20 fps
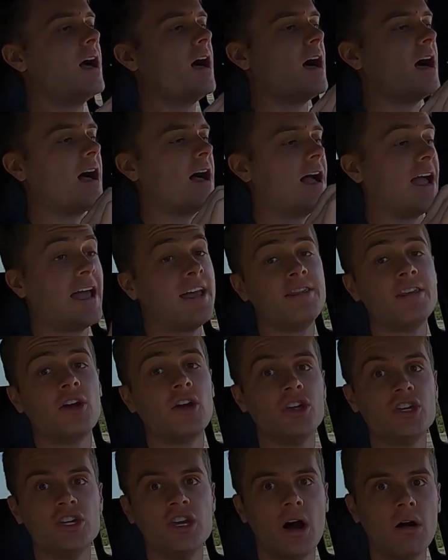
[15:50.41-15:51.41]
and
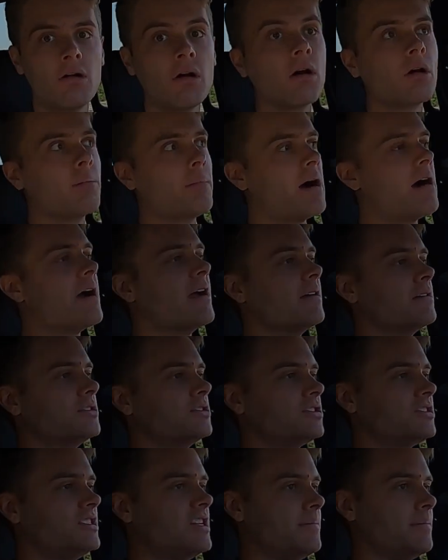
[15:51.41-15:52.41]
they're younger
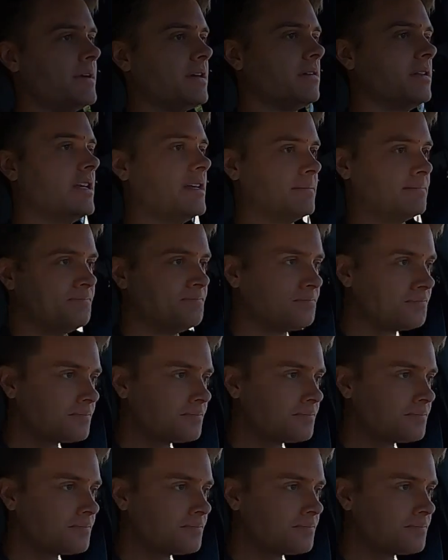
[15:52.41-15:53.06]
buyers typically